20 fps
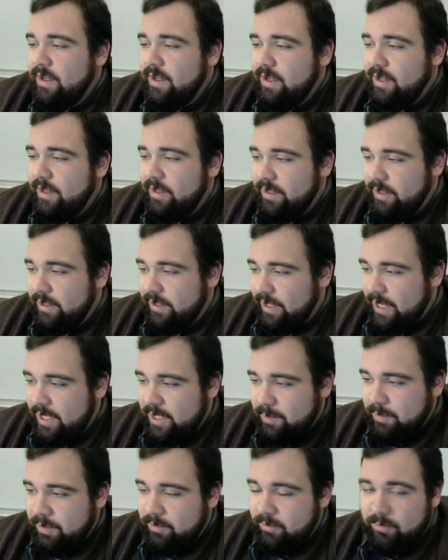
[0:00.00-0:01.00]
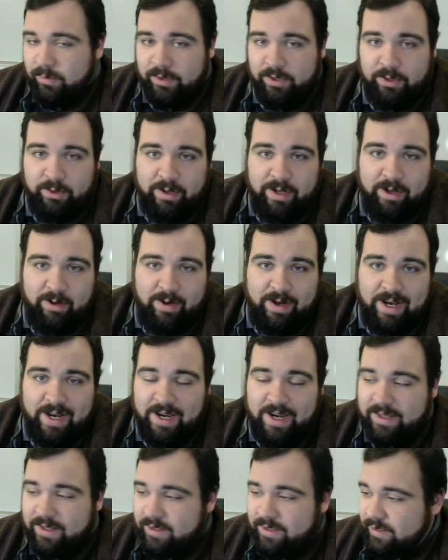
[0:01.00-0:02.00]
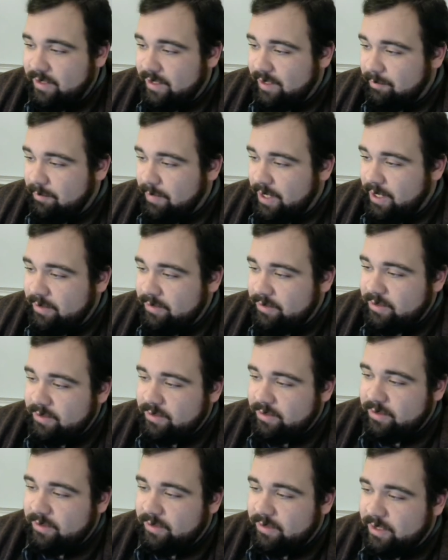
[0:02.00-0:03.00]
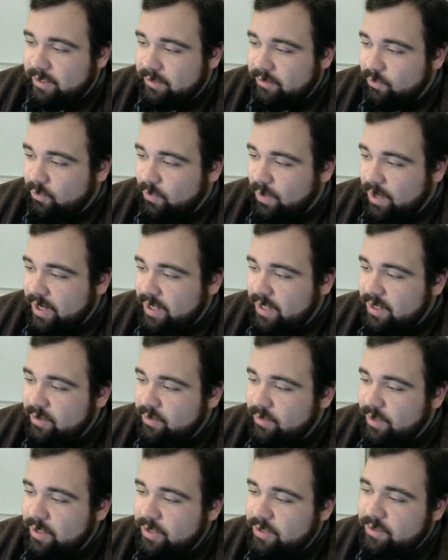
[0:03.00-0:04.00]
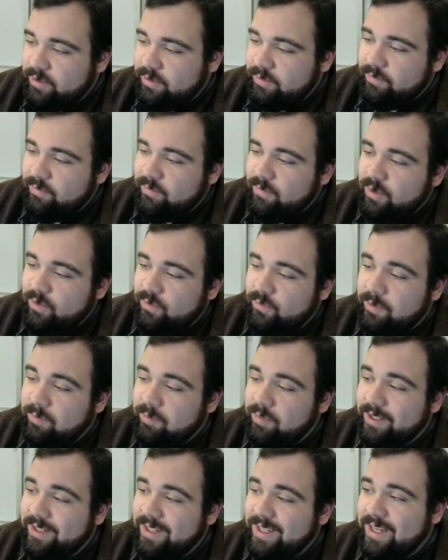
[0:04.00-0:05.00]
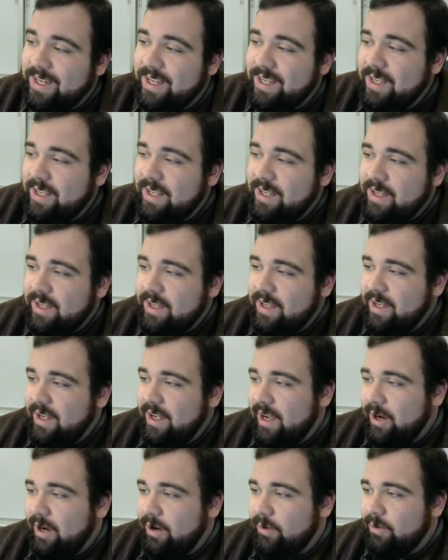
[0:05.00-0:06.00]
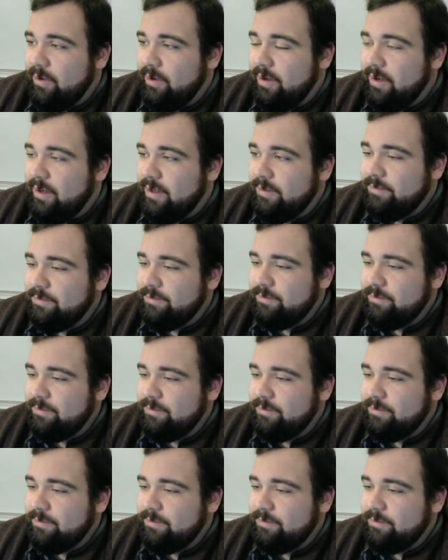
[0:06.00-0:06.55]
And then the last bit, we want to know how high this thing bounces. So the delta y equation, we plug in our